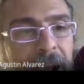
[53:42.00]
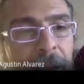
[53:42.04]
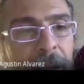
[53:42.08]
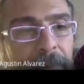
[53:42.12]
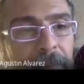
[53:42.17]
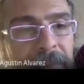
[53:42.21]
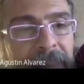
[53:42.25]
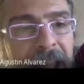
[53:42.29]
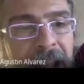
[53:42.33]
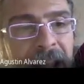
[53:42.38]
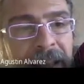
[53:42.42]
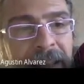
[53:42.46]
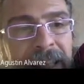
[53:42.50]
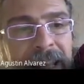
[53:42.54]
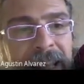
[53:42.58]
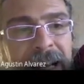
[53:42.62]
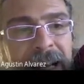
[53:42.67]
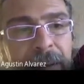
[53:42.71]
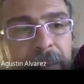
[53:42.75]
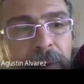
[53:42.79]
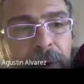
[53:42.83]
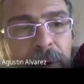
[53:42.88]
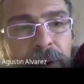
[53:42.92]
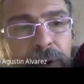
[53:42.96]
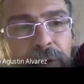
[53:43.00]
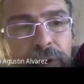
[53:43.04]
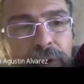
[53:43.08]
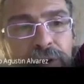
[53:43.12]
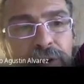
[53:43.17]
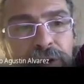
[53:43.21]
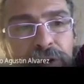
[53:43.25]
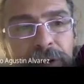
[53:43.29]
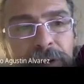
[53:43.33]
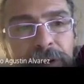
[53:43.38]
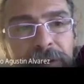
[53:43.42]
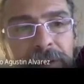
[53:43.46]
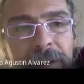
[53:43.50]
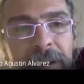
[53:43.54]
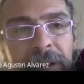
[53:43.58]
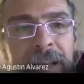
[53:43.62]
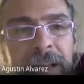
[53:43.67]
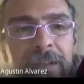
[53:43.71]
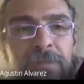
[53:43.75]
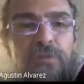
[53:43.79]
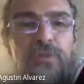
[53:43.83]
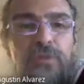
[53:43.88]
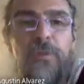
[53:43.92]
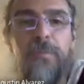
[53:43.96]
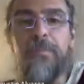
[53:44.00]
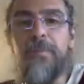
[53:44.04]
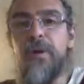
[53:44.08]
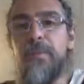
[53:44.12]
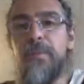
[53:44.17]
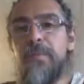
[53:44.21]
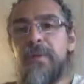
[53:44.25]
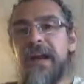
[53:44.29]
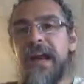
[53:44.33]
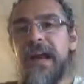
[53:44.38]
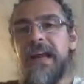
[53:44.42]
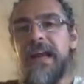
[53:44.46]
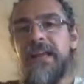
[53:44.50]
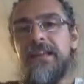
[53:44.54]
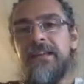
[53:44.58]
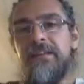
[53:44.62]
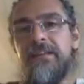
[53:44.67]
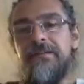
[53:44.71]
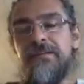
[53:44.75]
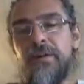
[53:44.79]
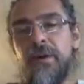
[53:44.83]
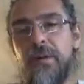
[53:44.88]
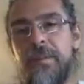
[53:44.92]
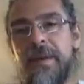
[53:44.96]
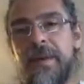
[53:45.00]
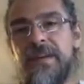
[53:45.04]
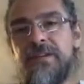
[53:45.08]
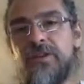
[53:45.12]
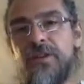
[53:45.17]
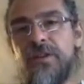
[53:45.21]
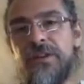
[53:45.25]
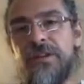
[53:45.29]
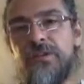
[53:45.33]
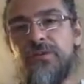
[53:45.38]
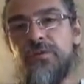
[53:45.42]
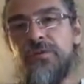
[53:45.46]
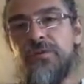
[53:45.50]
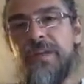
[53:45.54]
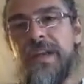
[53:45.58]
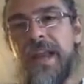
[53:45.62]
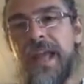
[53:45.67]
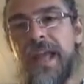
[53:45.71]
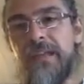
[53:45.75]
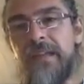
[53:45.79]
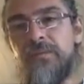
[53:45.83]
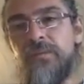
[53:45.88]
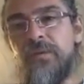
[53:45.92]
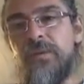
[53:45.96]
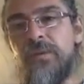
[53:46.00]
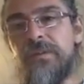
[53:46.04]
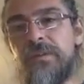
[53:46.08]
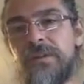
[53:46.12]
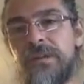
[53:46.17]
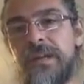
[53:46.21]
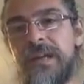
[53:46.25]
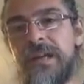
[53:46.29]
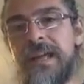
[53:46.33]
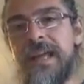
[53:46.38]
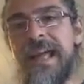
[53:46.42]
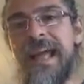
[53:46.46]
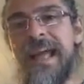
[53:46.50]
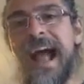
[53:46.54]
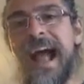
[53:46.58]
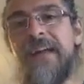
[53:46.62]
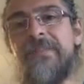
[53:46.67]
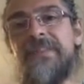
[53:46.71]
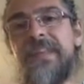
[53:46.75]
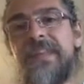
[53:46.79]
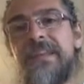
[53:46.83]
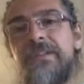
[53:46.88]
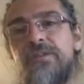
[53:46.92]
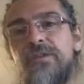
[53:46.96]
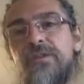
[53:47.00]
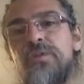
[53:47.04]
ideal evolution to propagate information into the network and then